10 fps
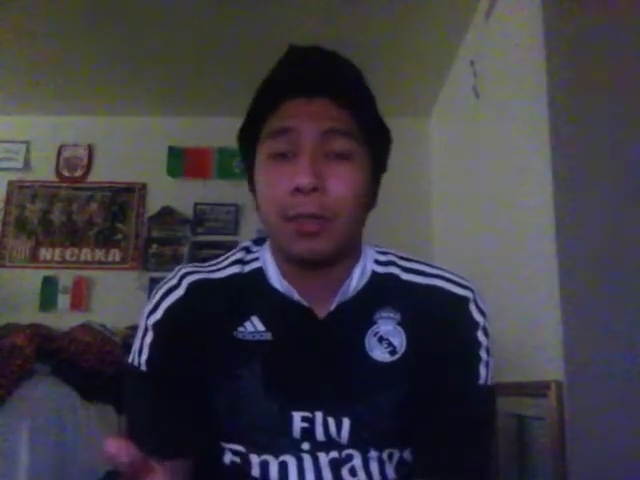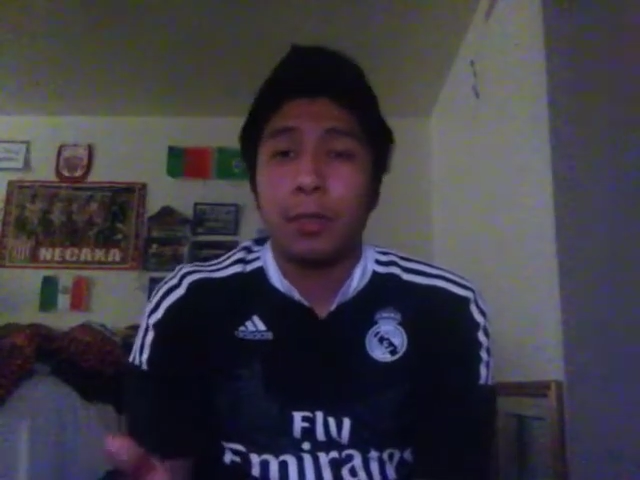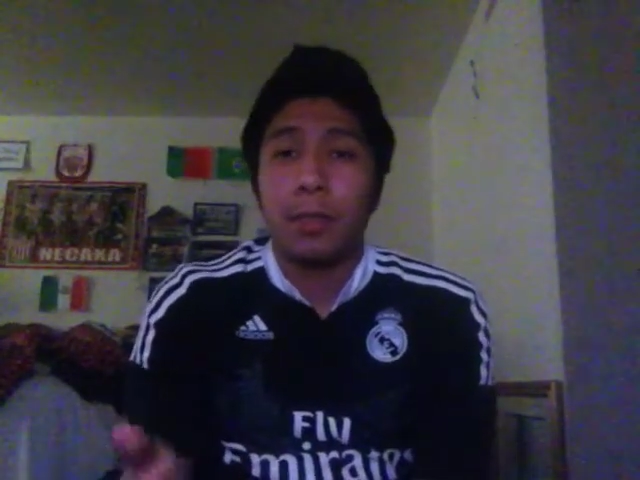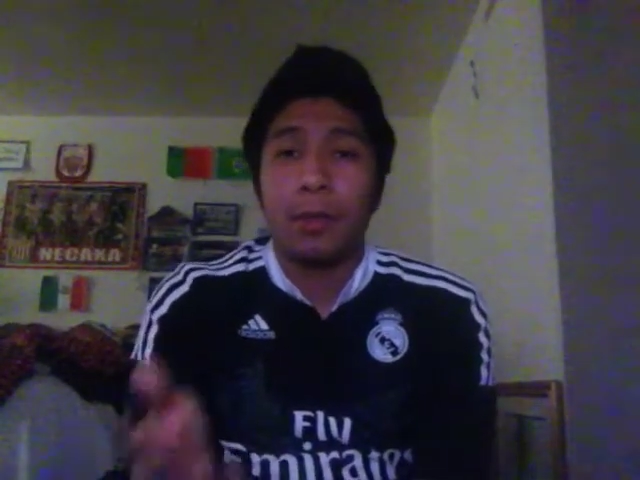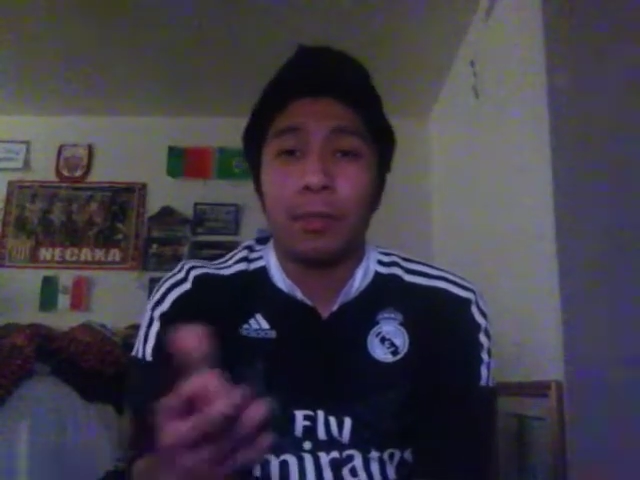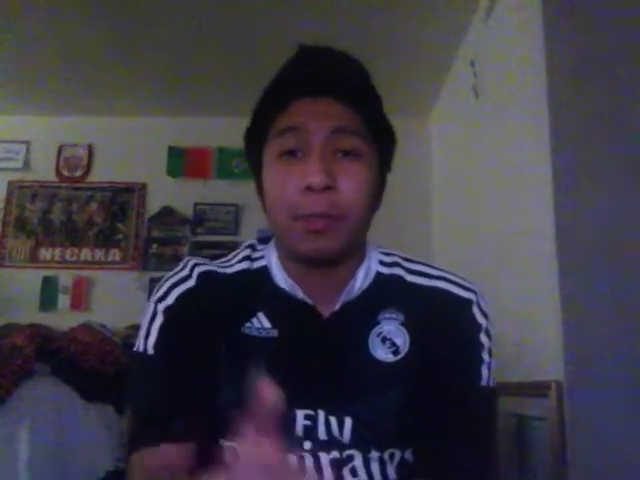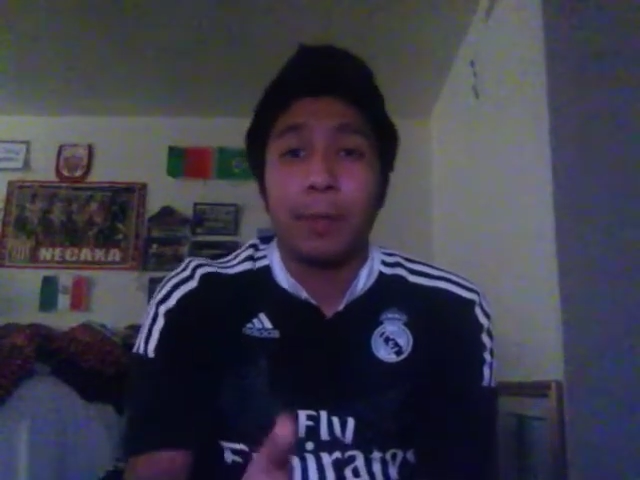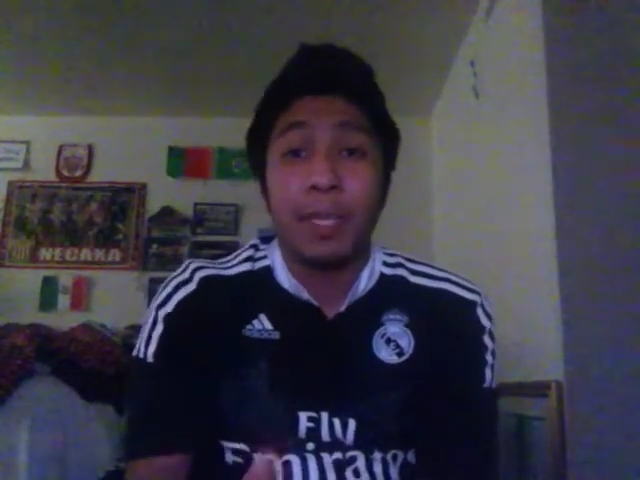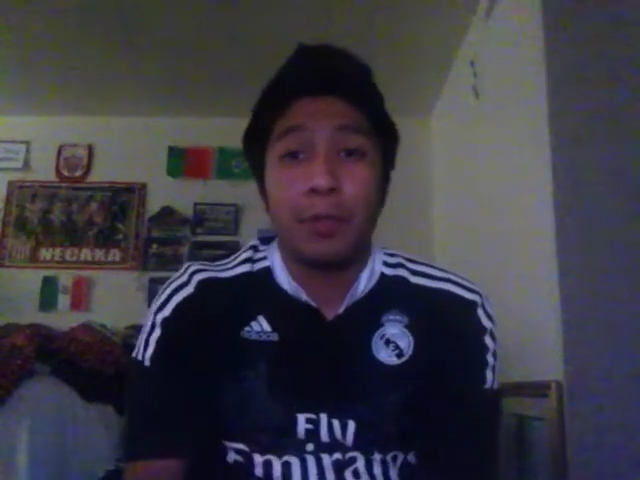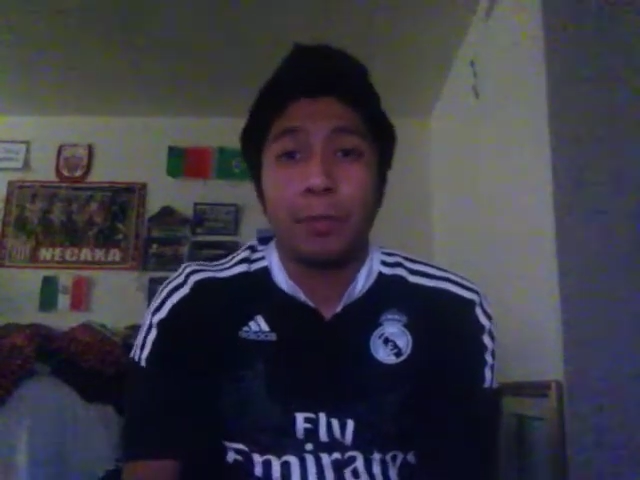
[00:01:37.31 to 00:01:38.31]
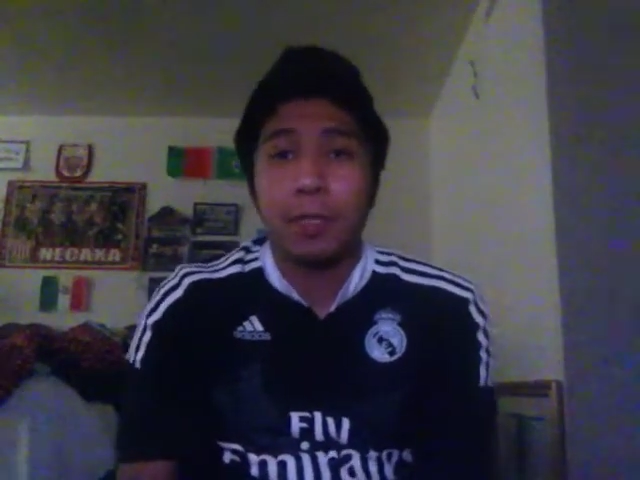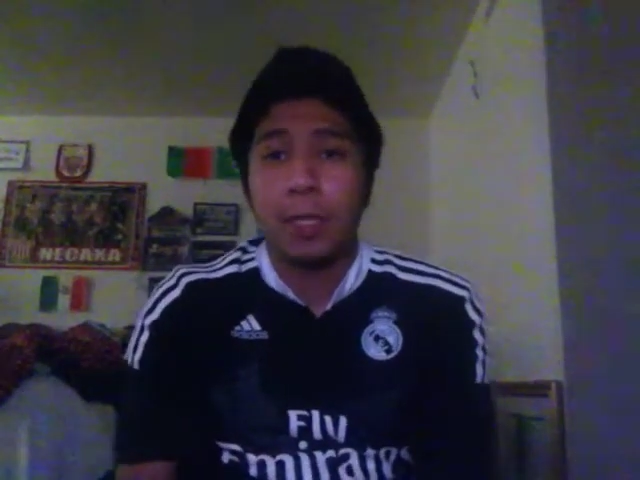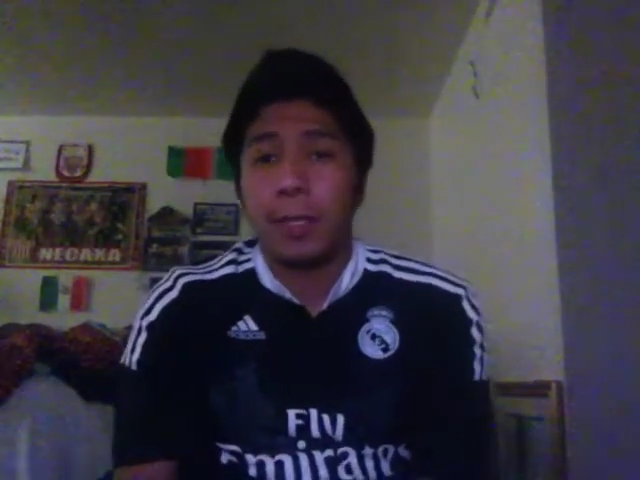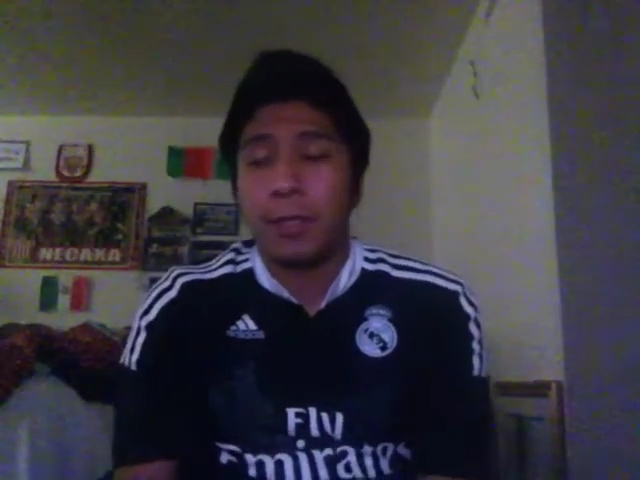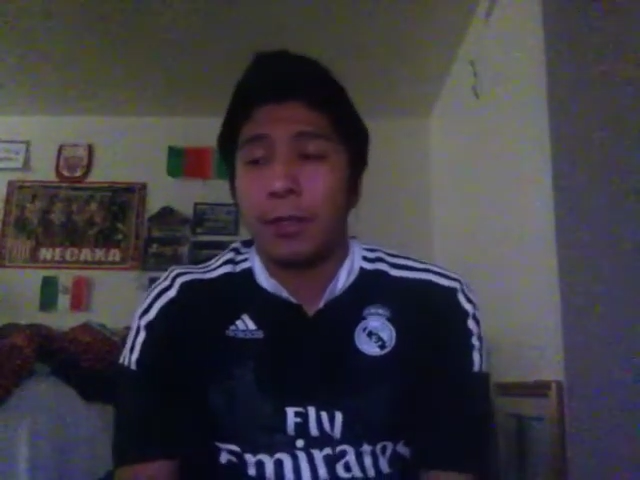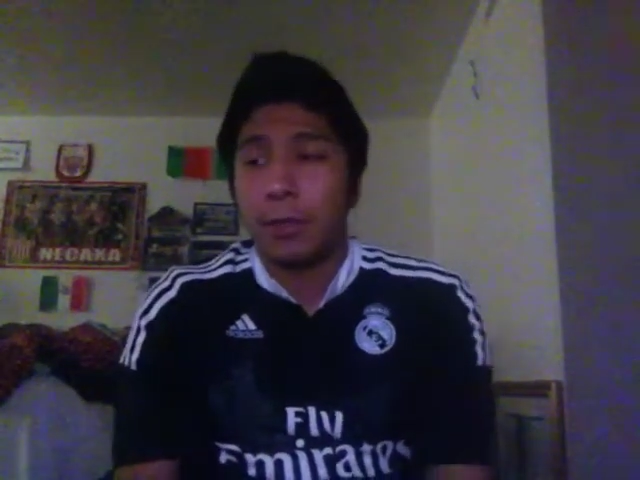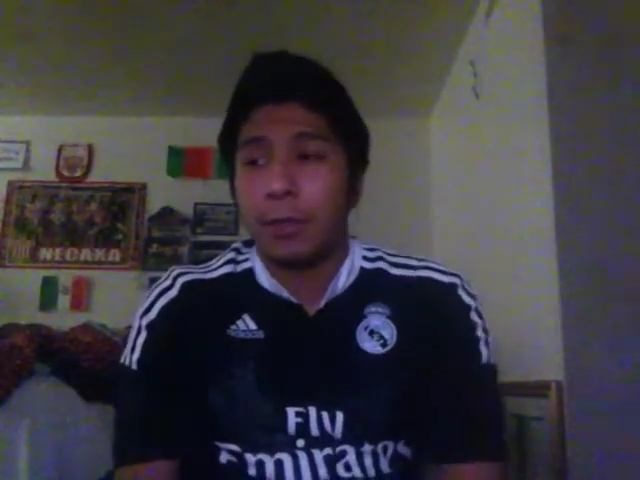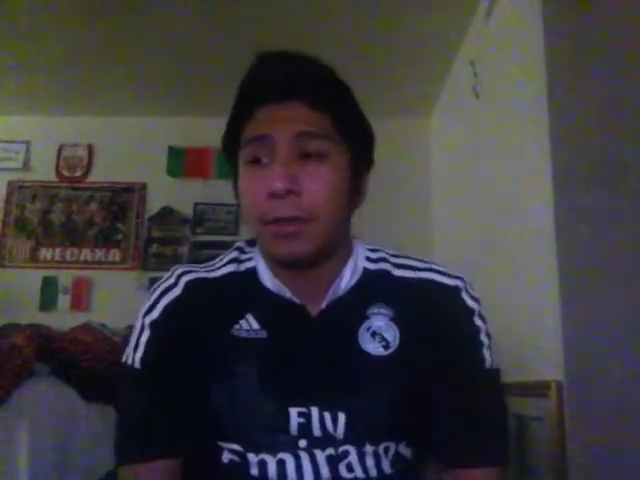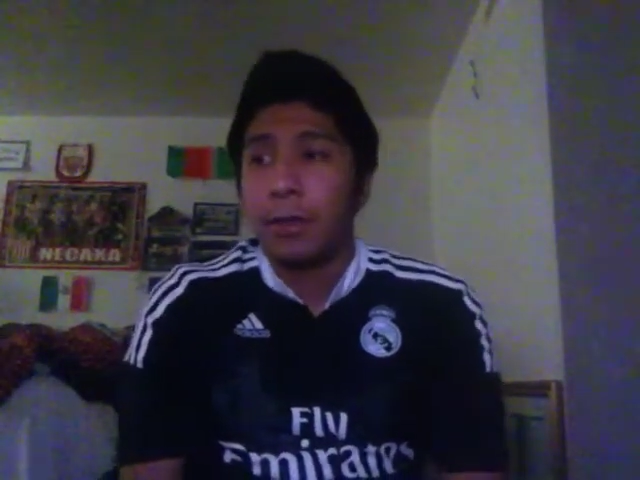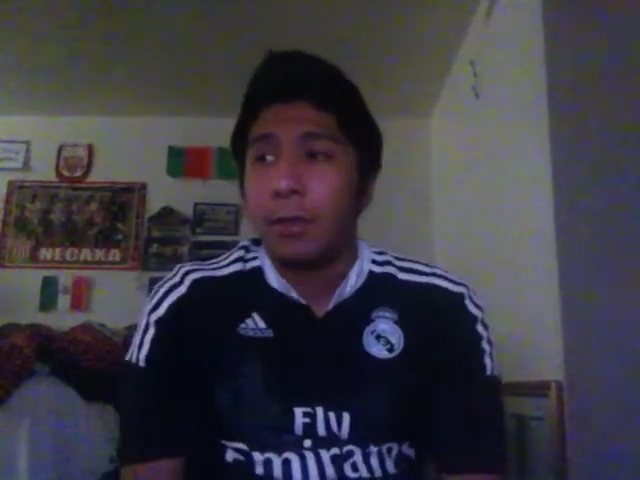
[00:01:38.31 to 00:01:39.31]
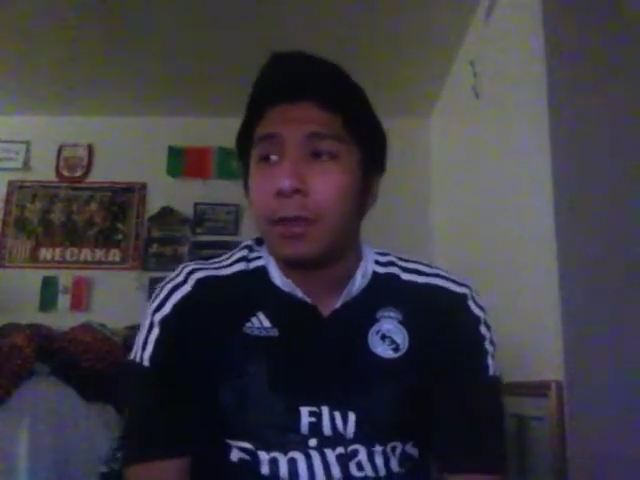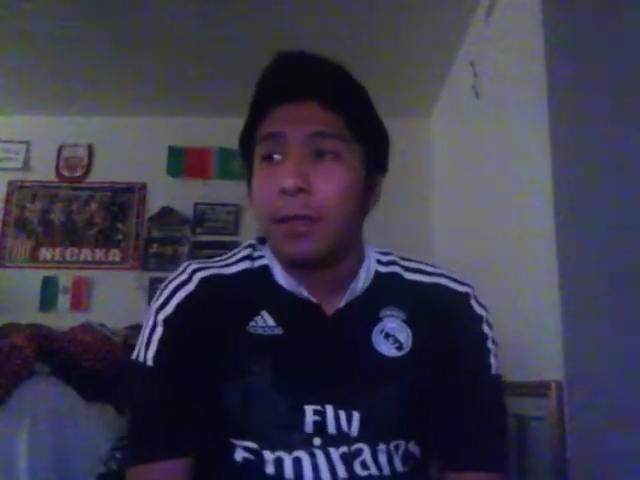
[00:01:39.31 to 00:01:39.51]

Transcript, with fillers: or at least almost major mistakes also.